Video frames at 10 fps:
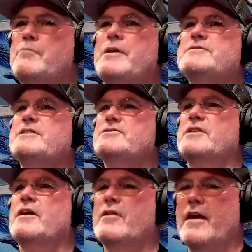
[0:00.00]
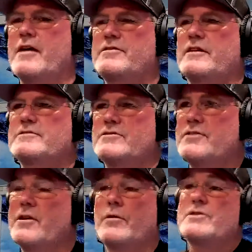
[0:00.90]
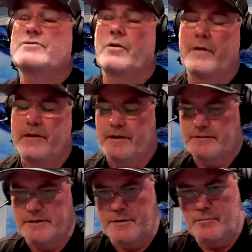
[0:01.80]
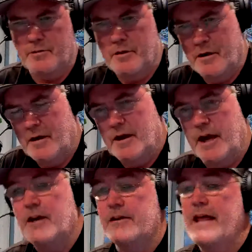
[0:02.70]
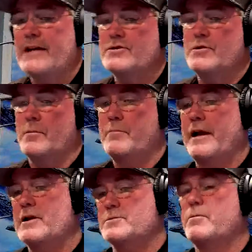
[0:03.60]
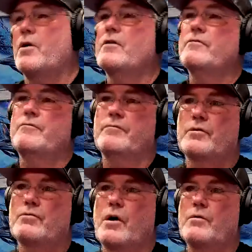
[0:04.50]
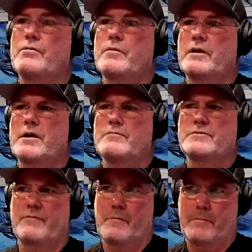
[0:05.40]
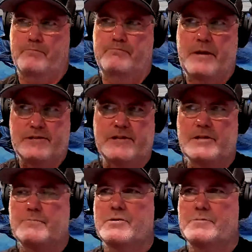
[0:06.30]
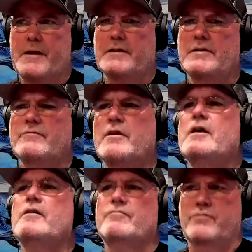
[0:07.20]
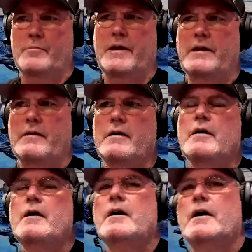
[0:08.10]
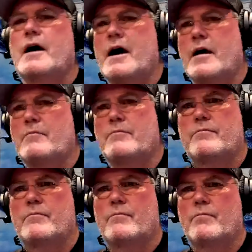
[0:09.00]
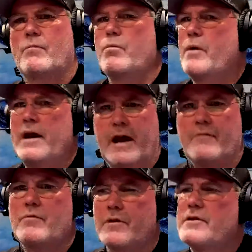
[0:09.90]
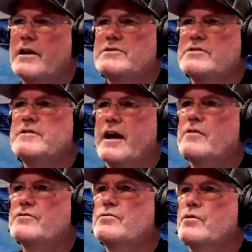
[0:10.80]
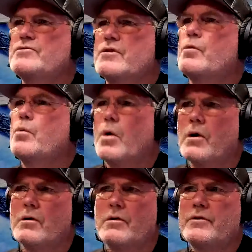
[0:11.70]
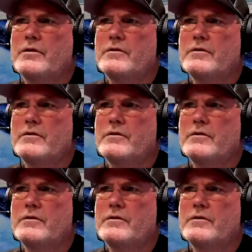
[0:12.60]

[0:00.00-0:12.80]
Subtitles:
Business ethics, there is no ethics anymore. And that's the biggest part of growth when it comes from a business perspective for me. We have one of the nicest tackle stores in the world.